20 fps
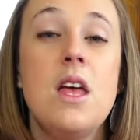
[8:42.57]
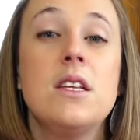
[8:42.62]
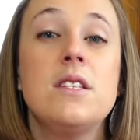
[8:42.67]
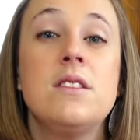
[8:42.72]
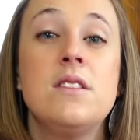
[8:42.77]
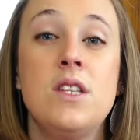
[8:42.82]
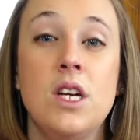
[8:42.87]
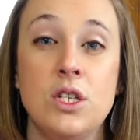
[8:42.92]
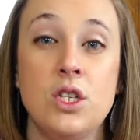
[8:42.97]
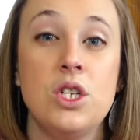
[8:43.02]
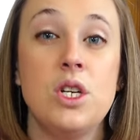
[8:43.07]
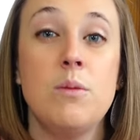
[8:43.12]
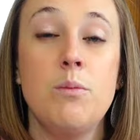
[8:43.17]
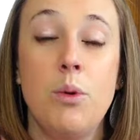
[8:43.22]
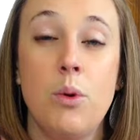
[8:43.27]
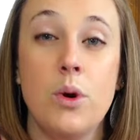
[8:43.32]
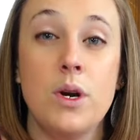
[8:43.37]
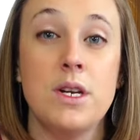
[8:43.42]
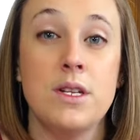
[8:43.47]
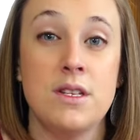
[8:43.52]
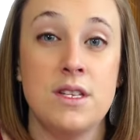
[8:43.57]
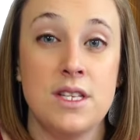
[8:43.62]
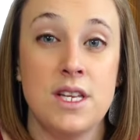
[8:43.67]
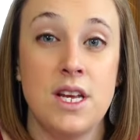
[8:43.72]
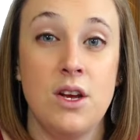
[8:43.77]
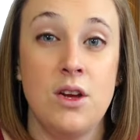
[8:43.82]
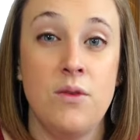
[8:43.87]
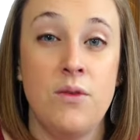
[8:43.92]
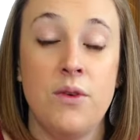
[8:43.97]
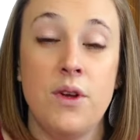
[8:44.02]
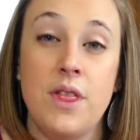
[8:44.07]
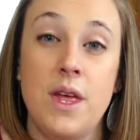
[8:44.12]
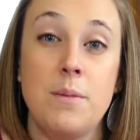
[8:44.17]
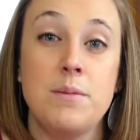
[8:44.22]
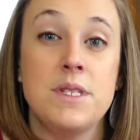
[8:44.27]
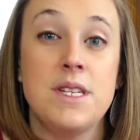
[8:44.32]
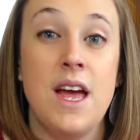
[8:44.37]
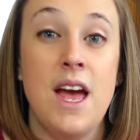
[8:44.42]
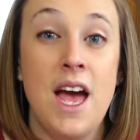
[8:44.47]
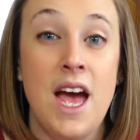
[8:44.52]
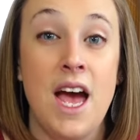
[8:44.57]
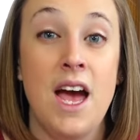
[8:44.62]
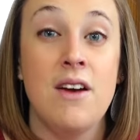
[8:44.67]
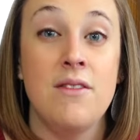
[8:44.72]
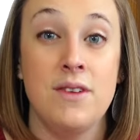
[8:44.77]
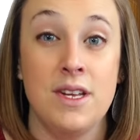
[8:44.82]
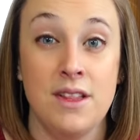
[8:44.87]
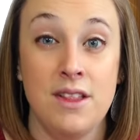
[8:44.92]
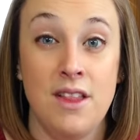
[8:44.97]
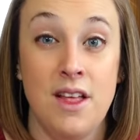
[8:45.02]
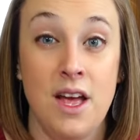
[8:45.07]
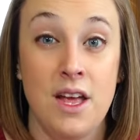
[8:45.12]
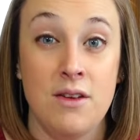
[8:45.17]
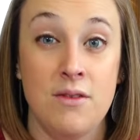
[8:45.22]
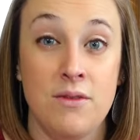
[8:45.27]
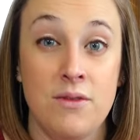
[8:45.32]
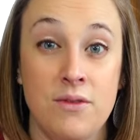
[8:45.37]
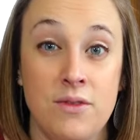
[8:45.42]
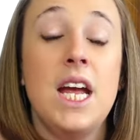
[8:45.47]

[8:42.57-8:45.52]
Such an important skill for them to have in life.